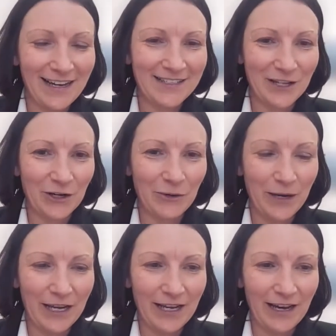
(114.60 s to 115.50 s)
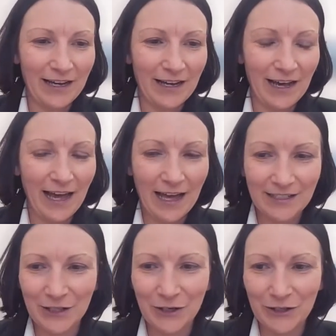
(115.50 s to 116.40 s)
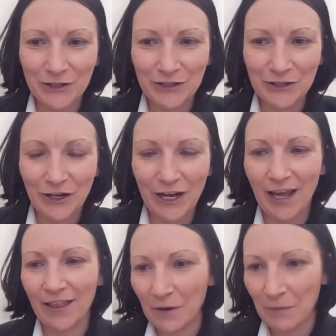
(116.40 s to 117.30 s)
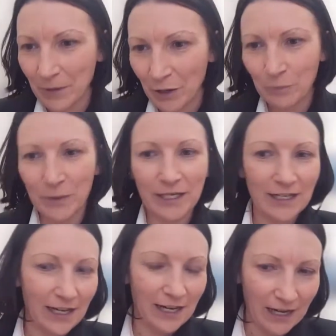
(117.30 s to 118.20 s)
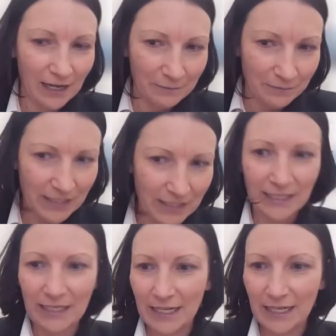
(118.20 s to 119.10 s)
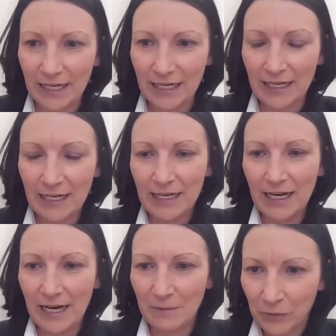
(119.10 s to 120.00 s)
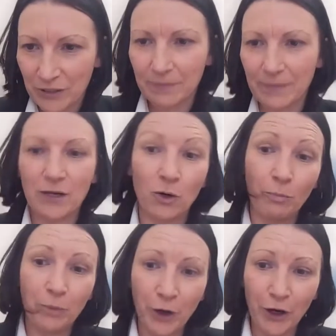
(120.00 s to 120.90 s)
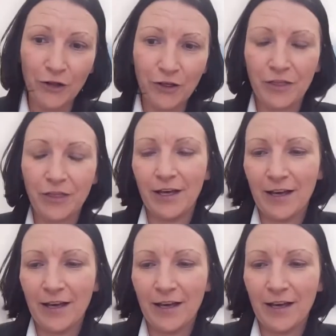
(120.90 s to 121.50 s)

So we had to go to either Melbourne, Sydney, Brisbane or Perth.